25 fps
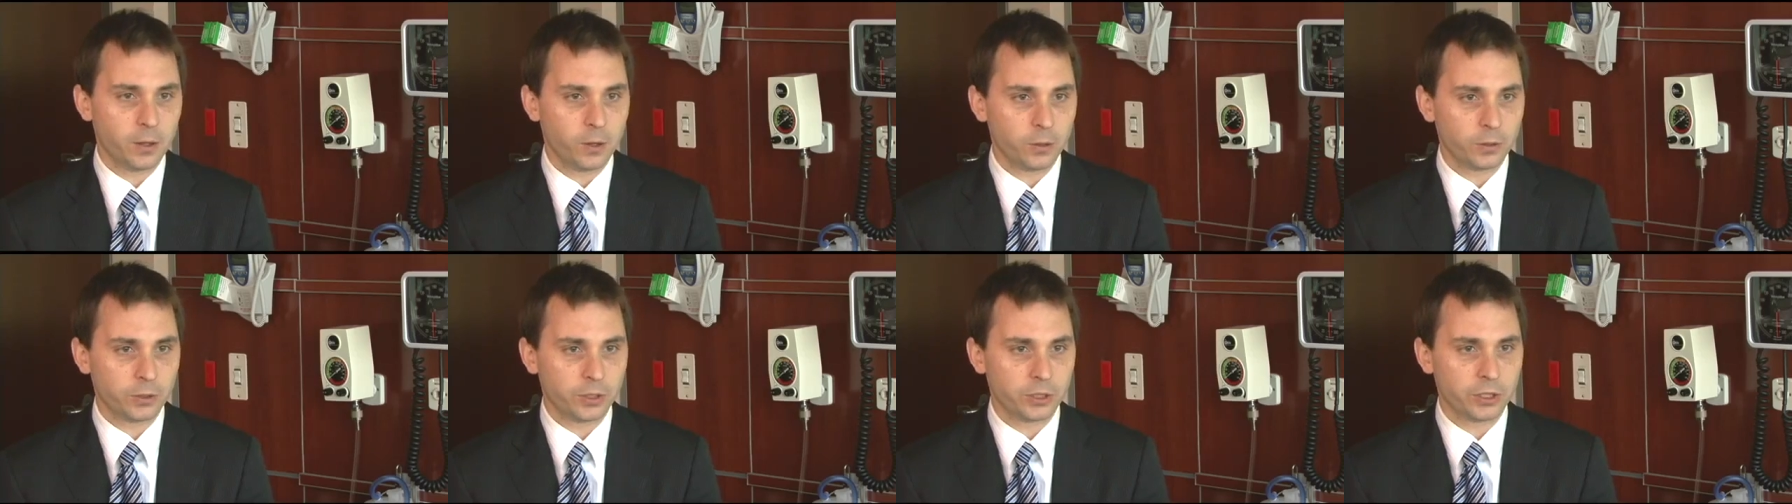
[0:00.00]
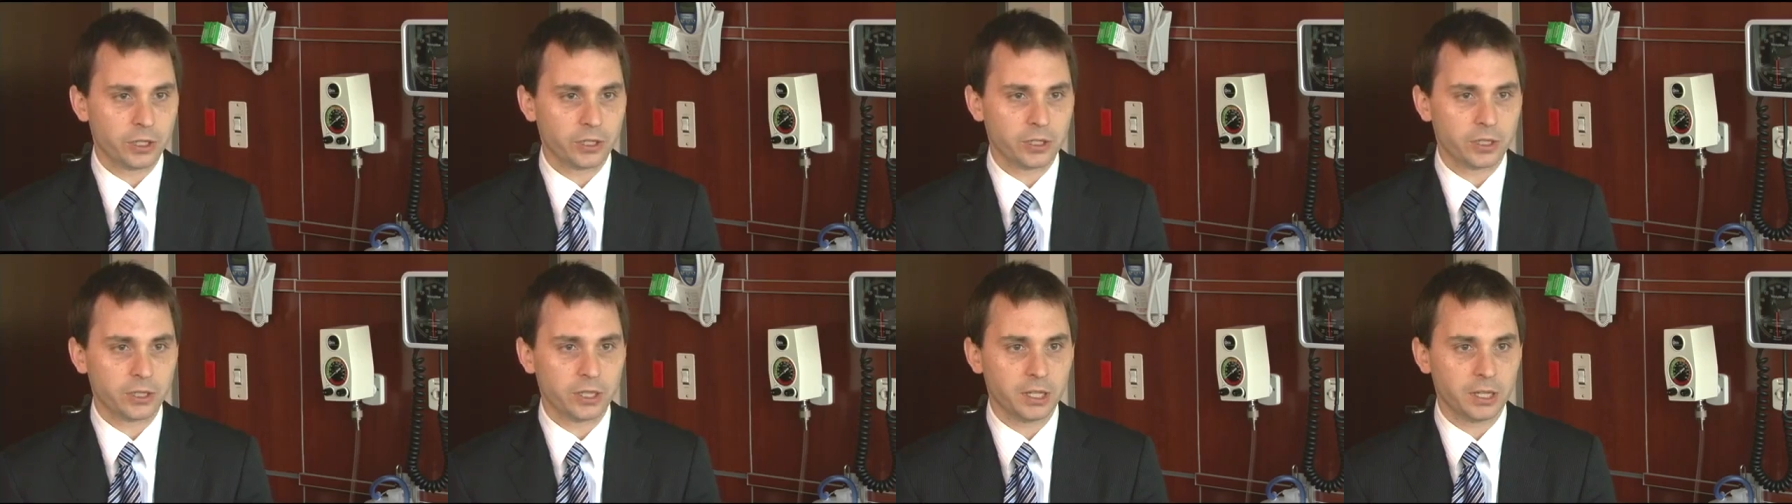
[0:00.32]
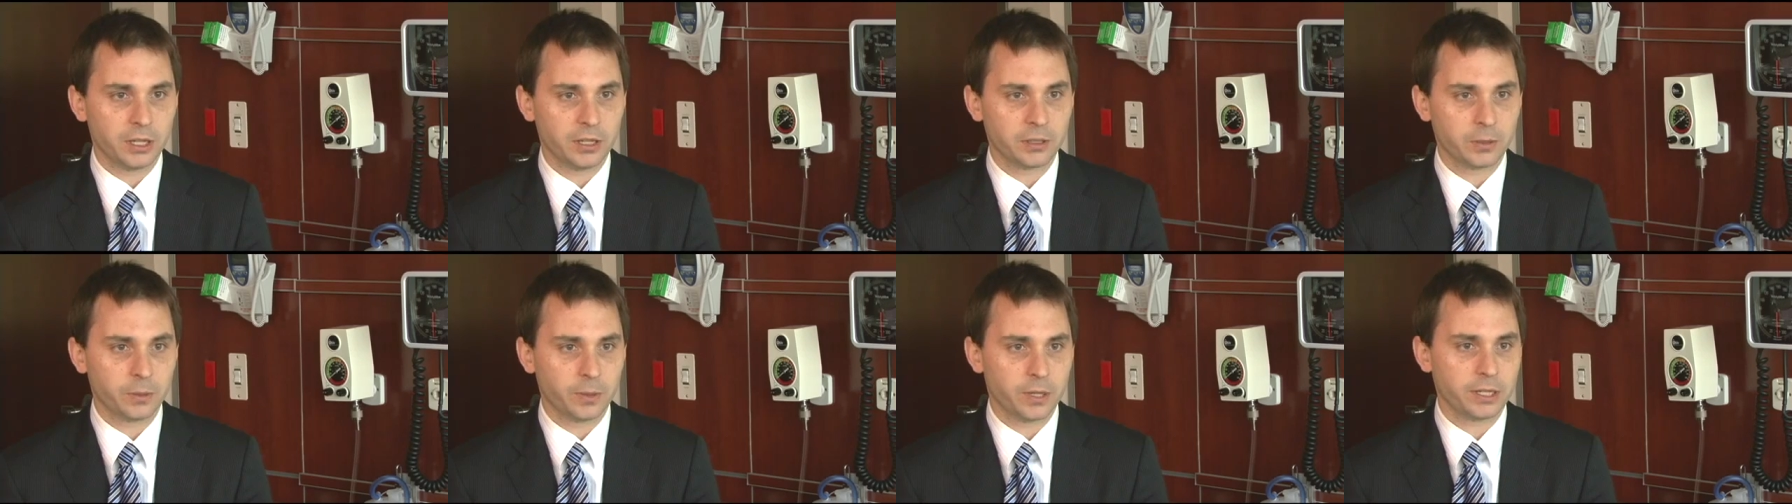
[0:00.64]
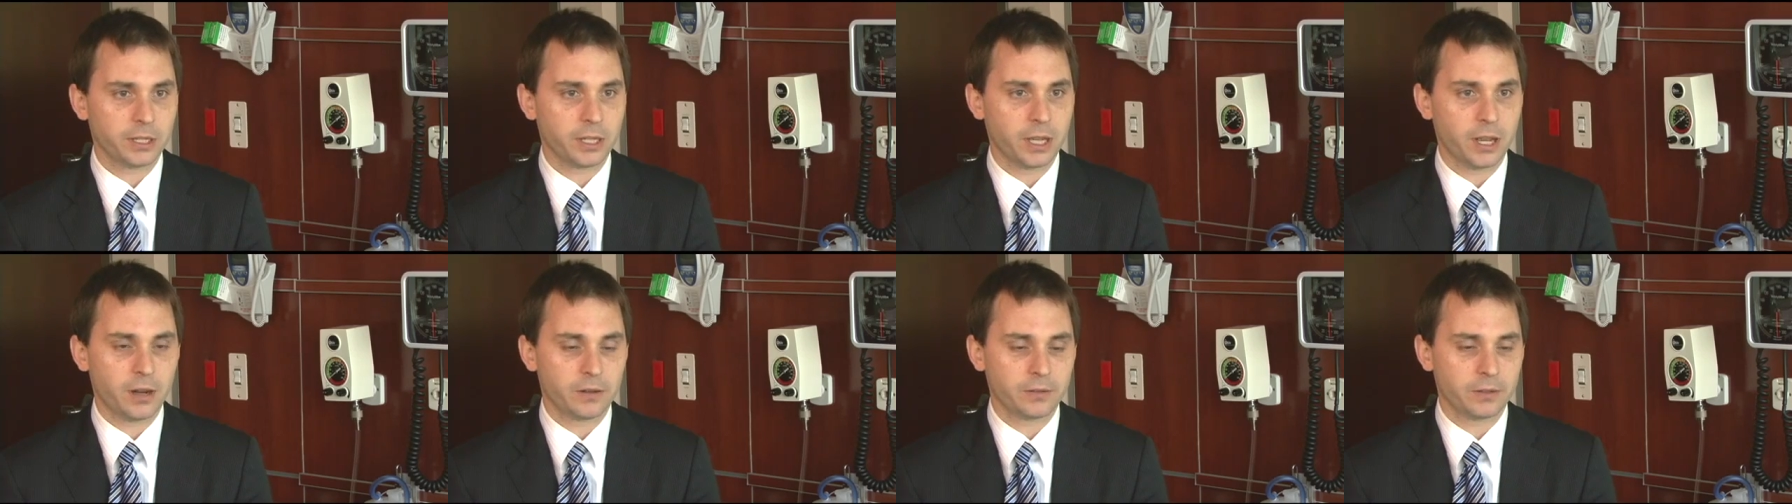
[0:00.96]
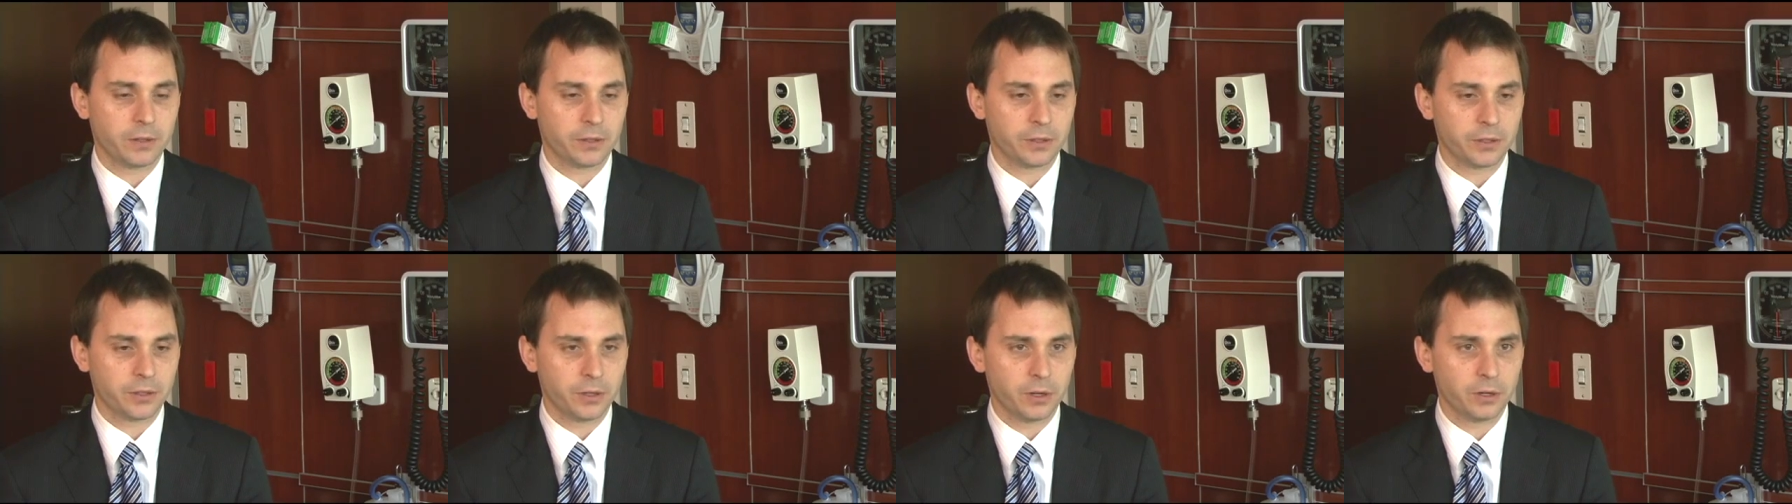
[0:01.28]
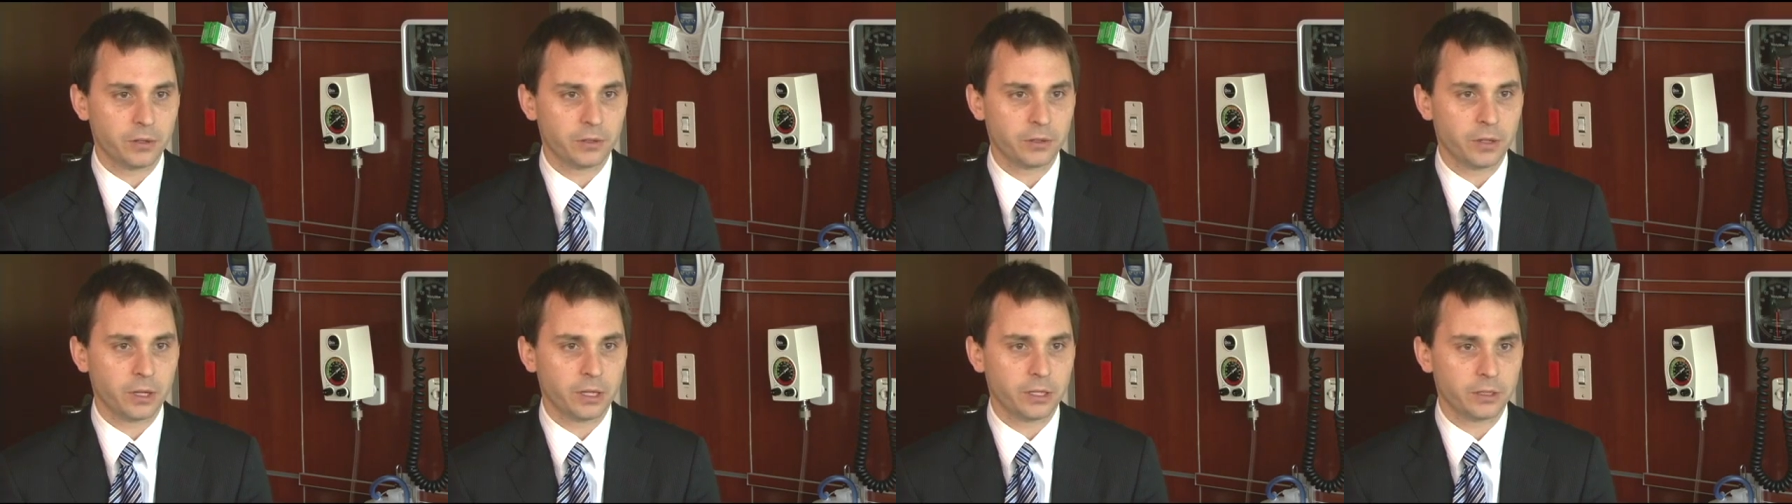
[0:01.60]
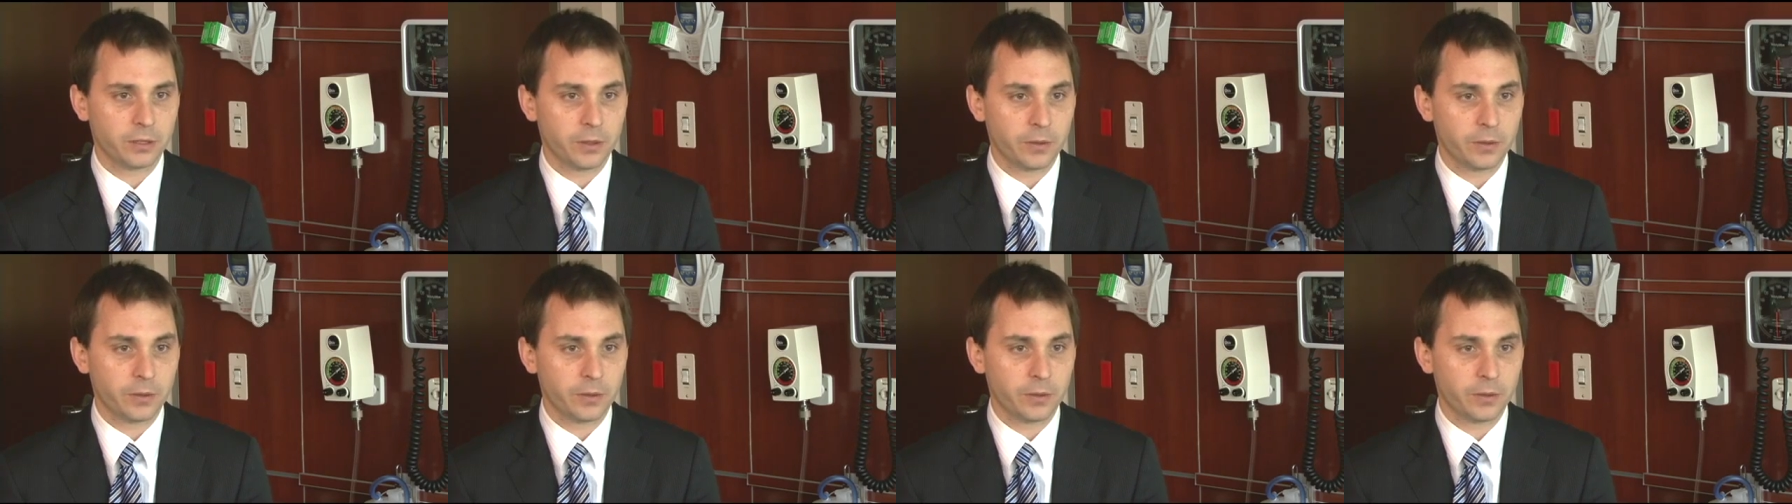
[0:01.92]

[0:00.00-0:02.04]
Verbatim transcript: holes just six weeks after surgery.